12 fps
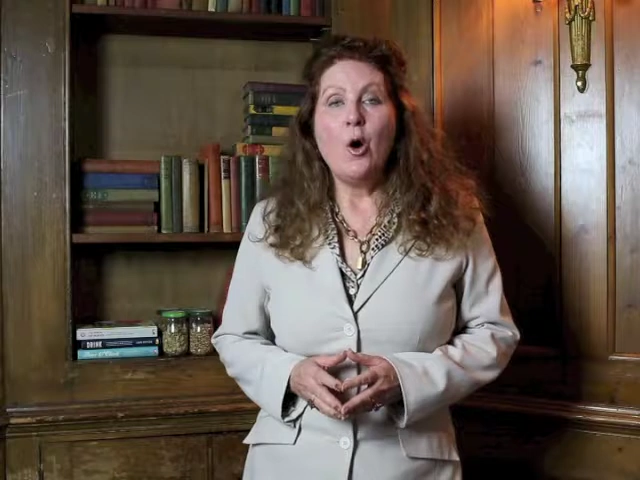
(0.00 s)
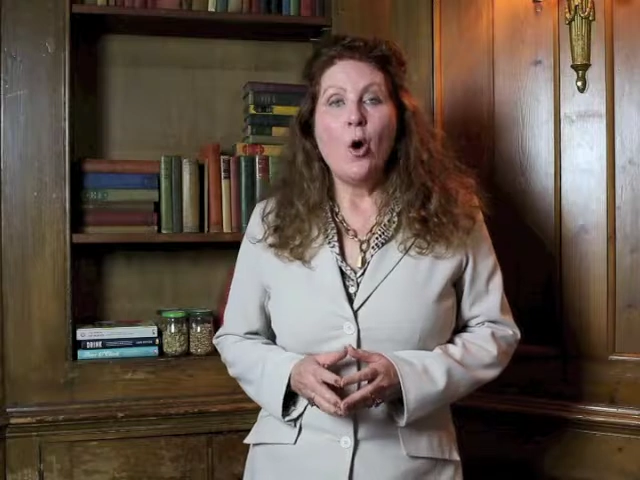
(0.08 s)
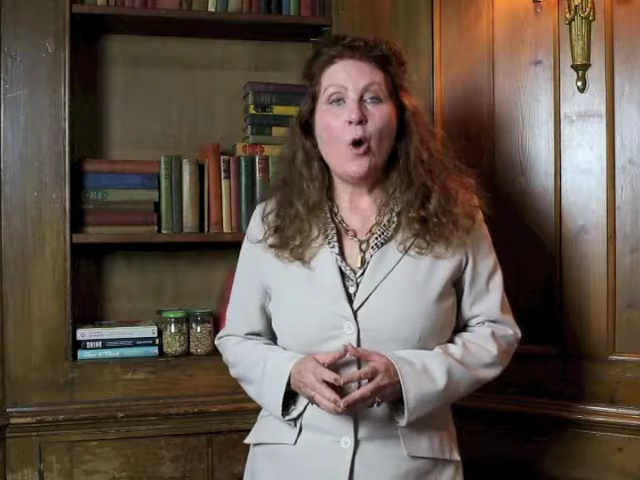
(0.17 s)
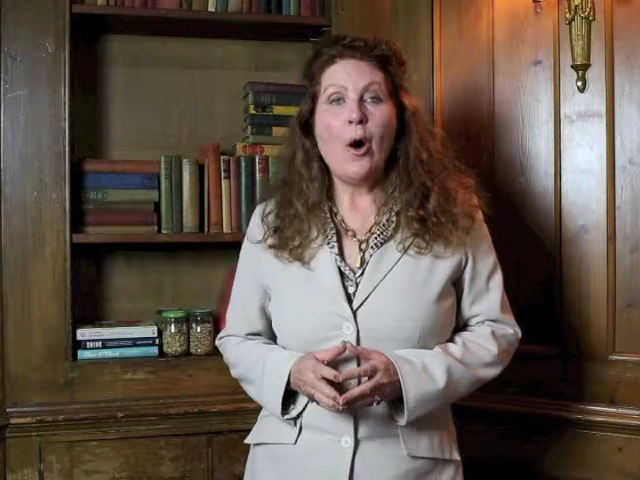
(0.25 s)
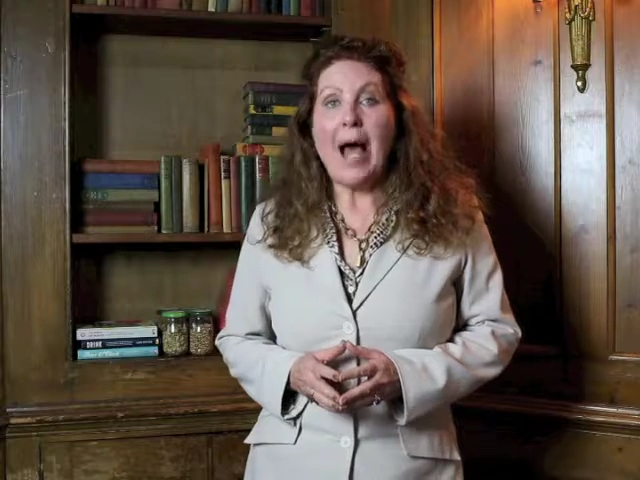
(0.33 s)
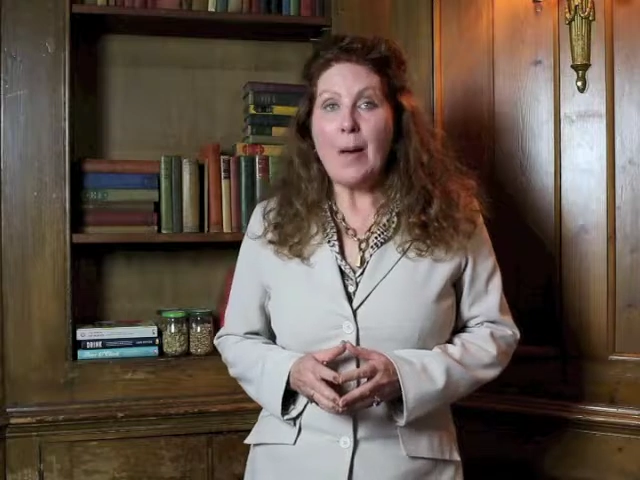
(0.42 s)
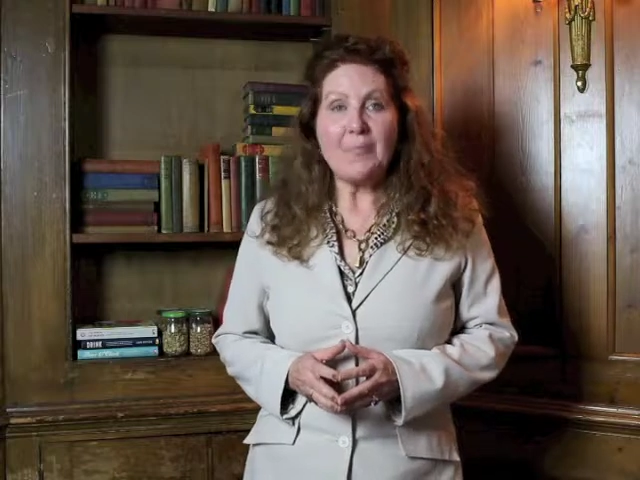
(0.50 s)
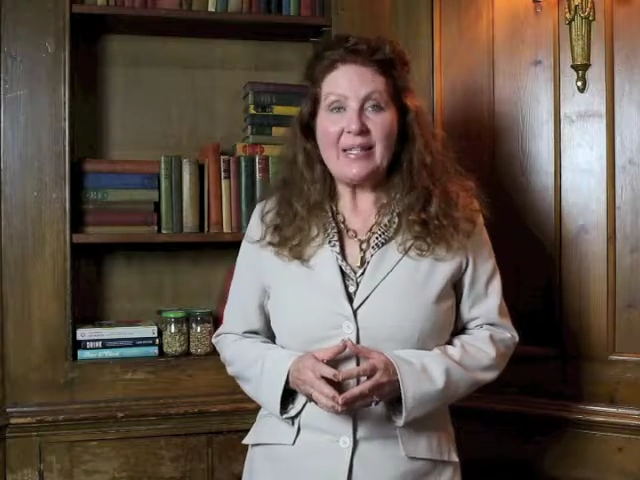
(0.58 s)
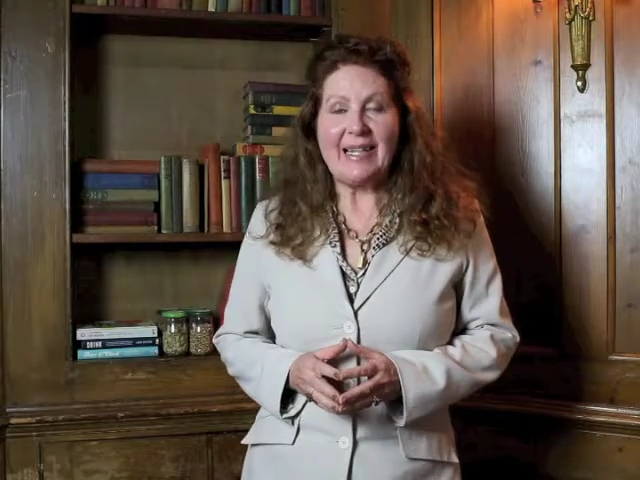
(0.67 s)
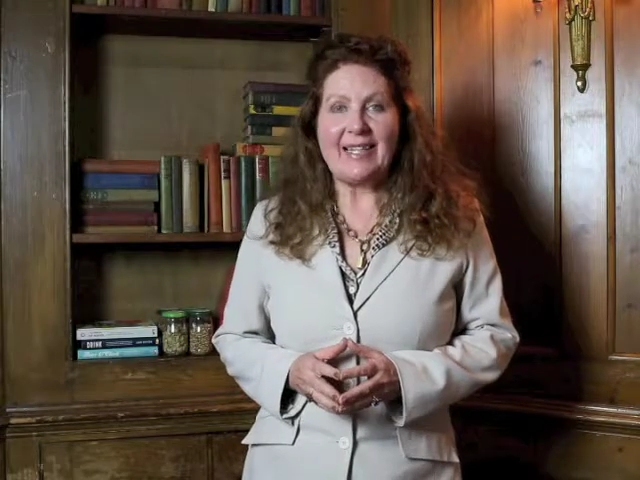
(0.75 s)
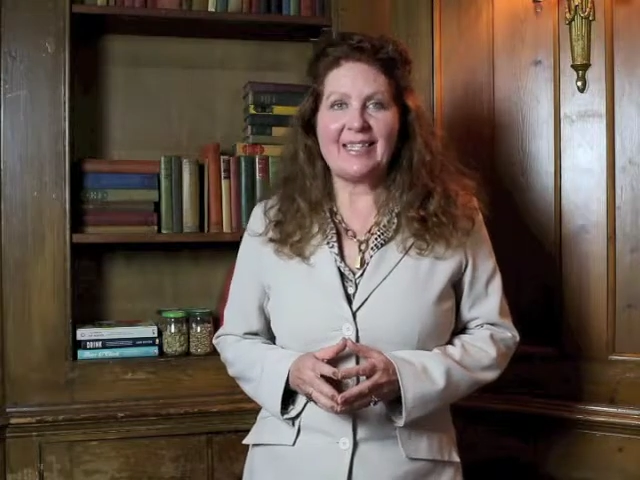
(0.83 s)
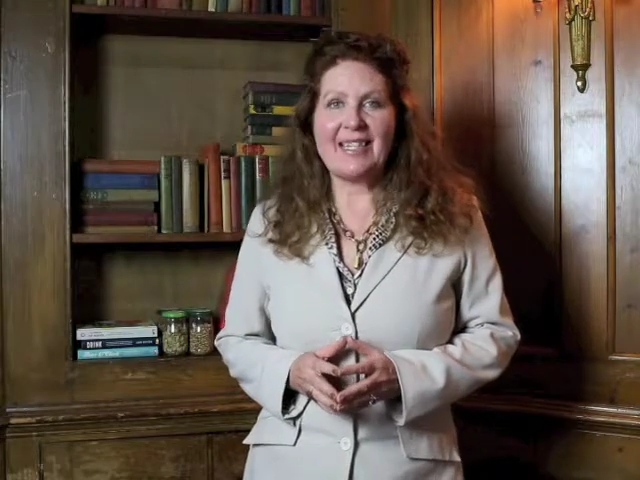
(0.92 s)
or
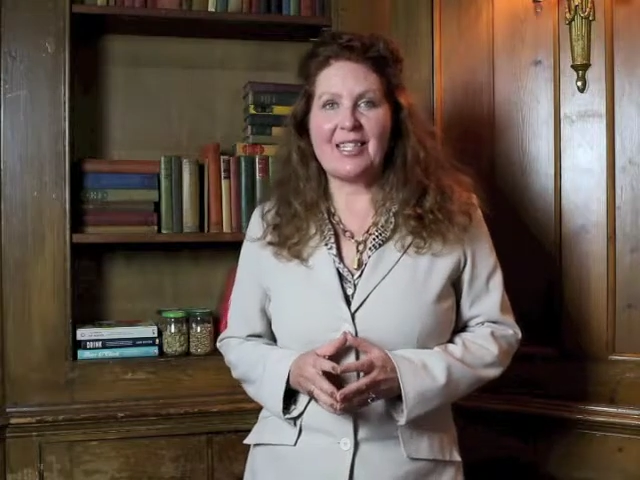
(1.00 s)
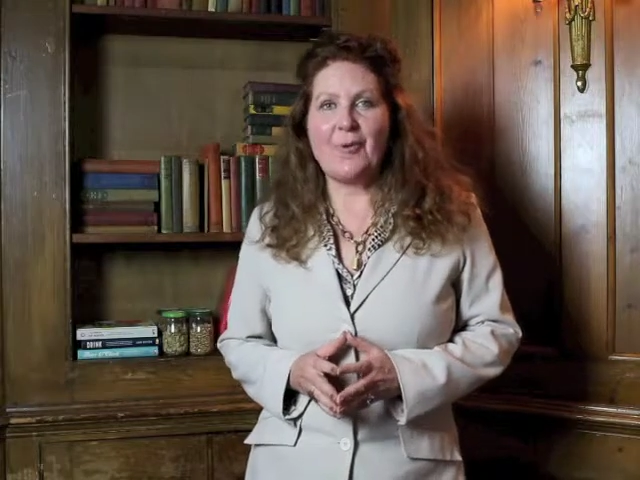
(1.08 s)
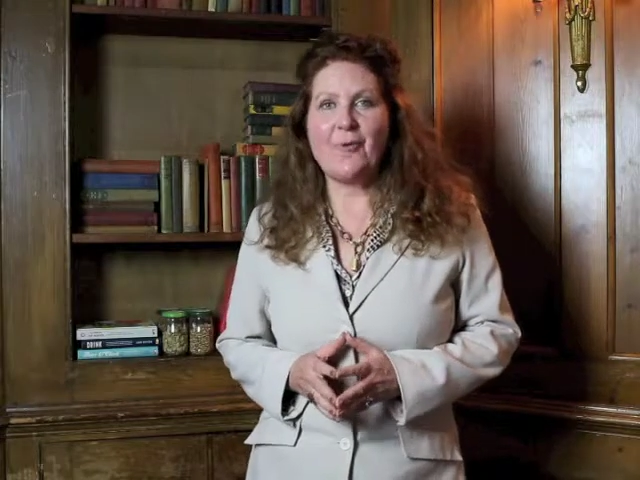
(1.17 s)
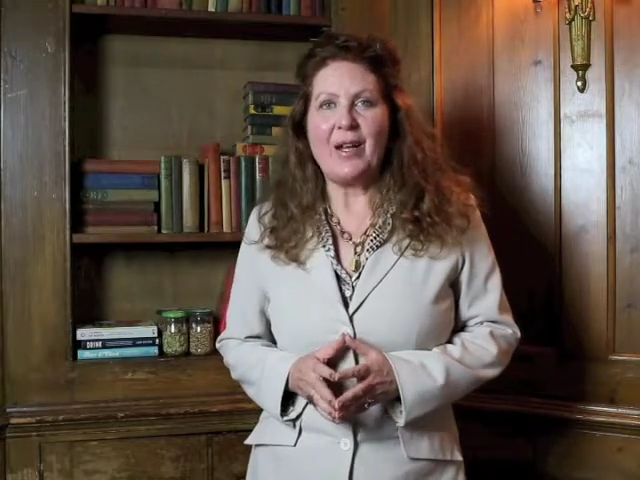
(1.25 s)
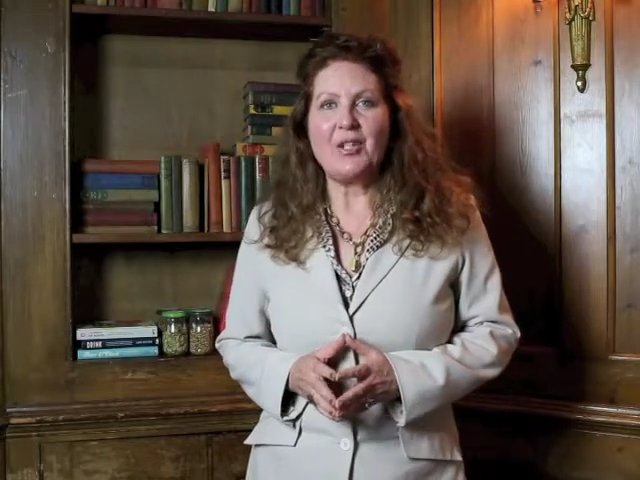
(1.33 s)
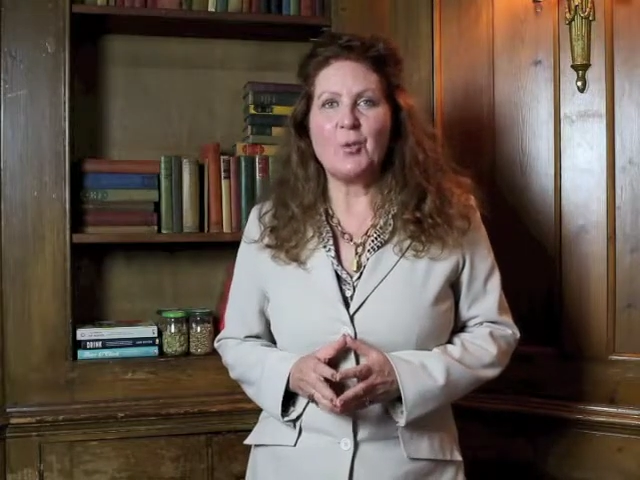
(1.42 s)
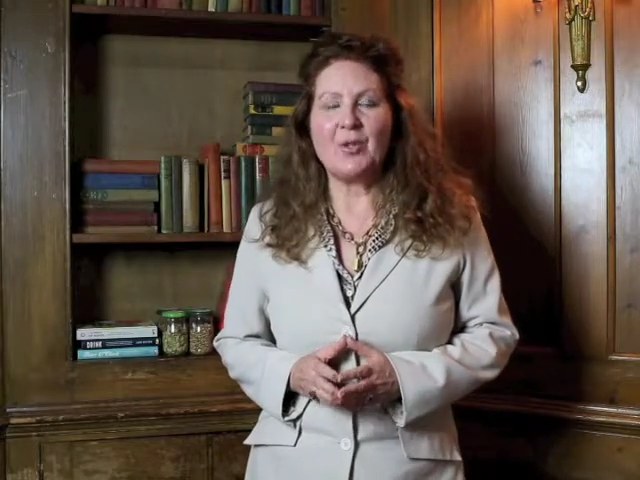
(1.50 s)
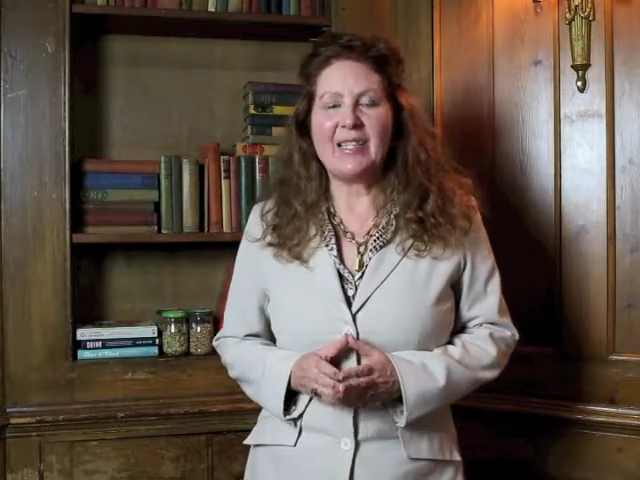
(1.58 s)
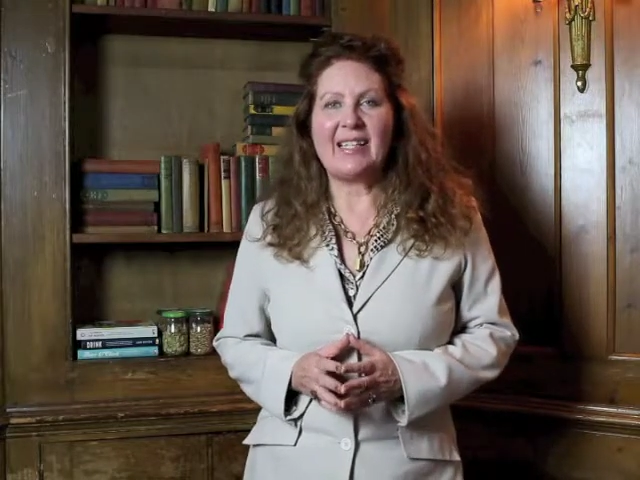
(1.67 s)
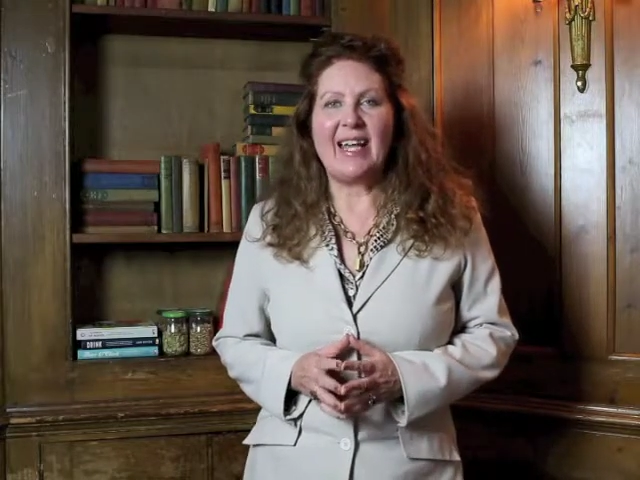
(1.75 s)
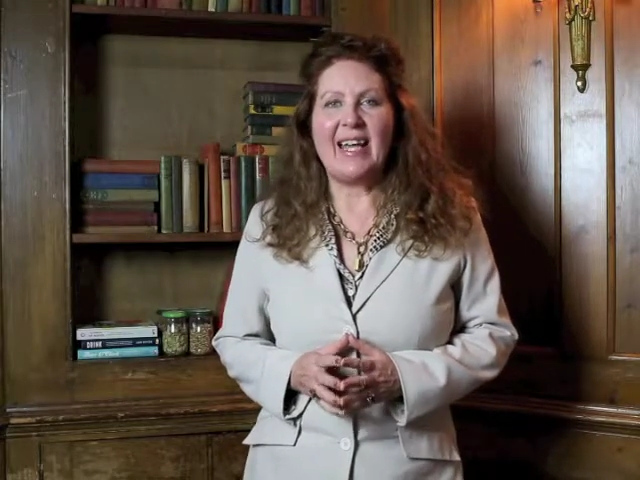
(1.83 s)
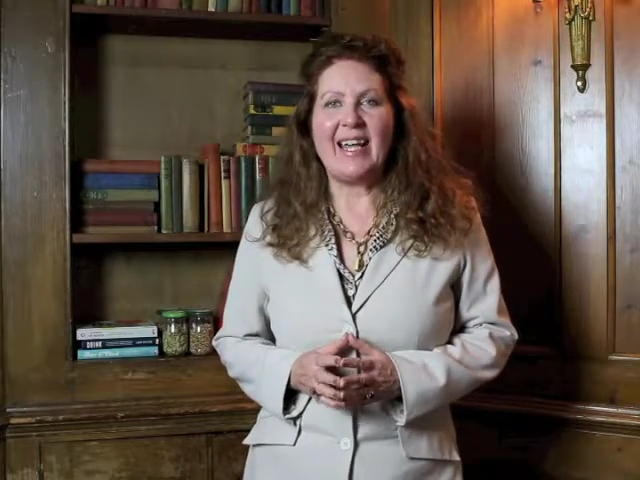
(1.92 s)
absinthe as the French would
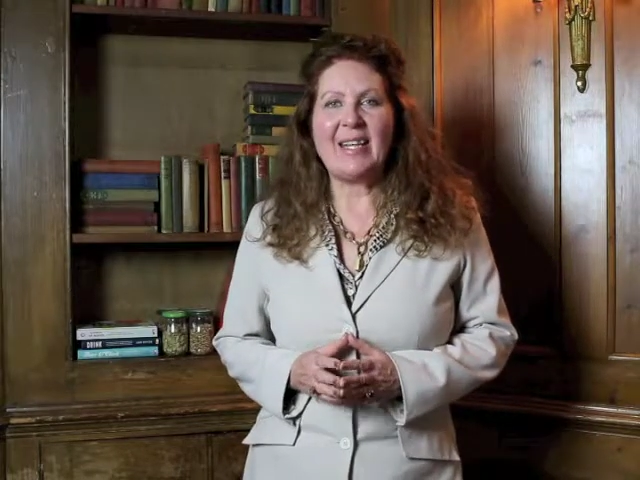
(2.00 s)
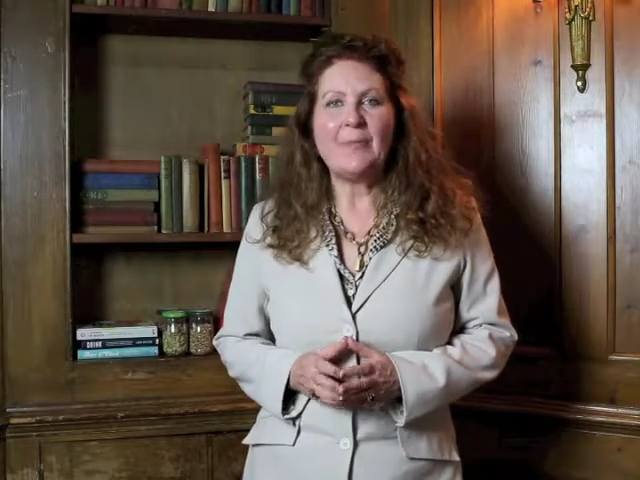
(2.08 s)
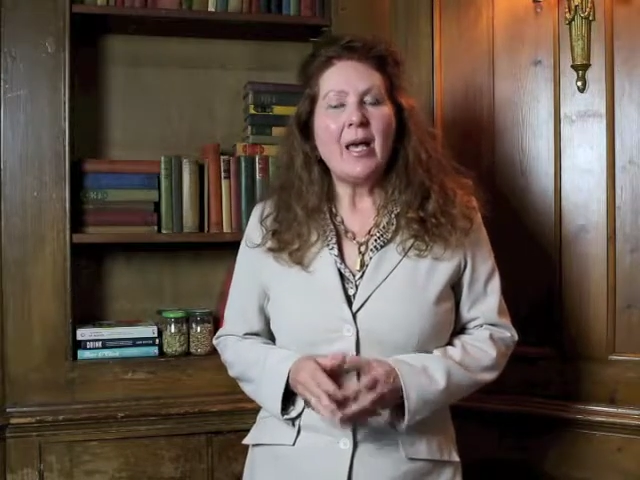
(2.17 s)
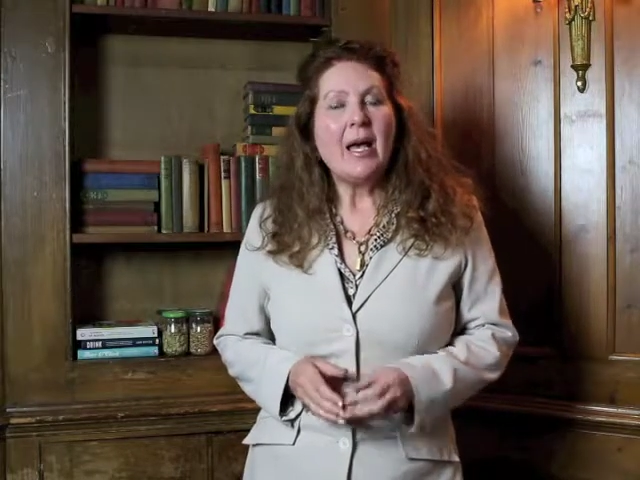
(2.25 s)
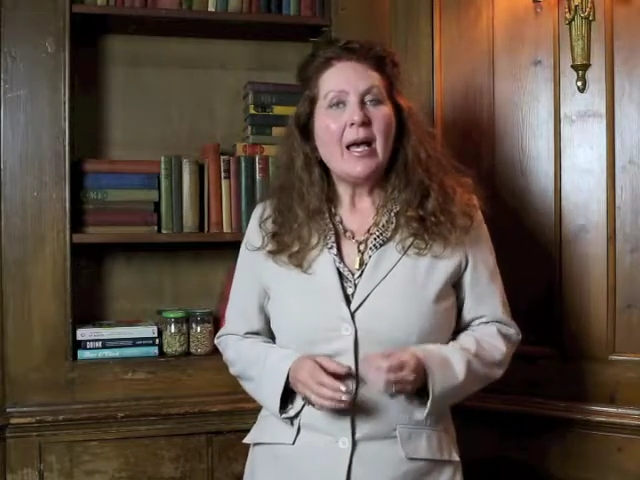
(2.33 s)
say.